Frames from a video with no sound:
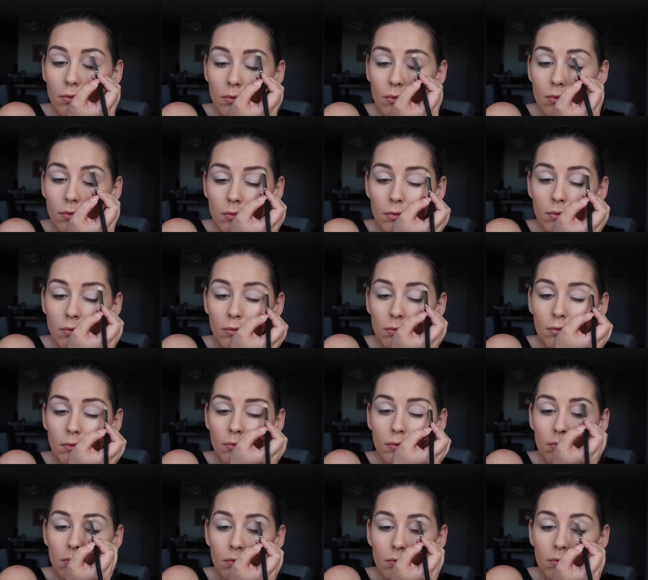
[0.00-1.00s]

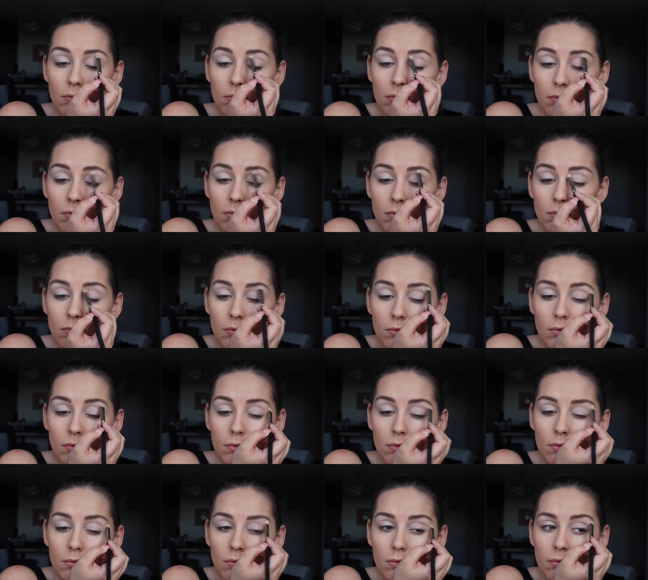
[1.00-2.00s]

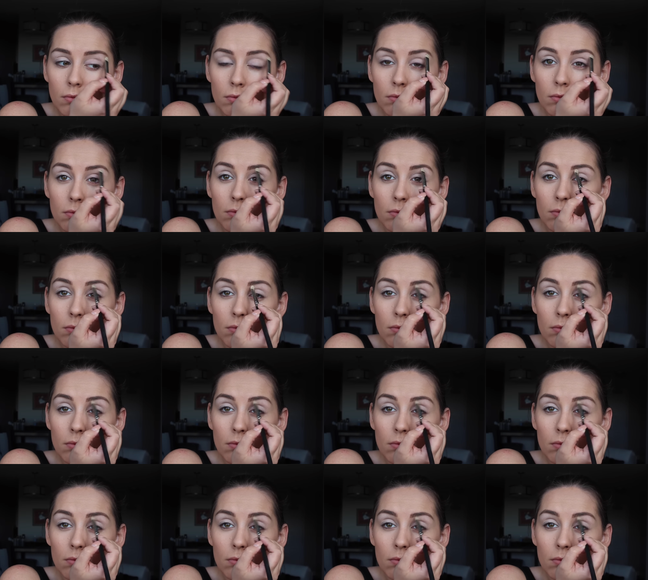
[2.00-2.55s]
(no one is talking)